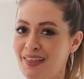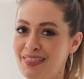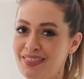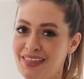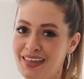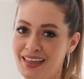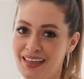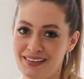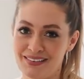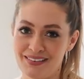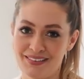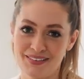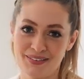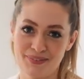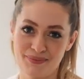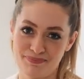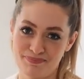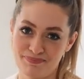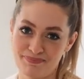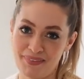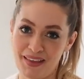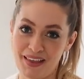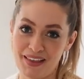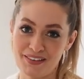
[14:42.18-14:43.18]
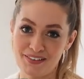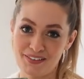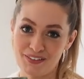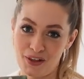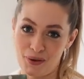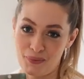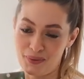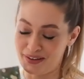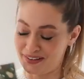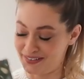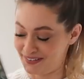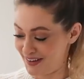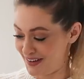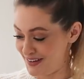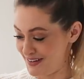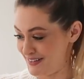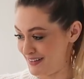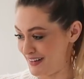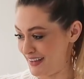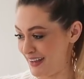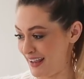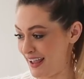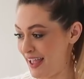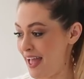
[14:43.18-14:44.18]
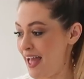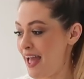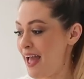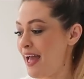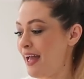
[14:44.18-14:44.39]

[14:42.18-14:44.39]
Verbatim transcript: This is so exciting.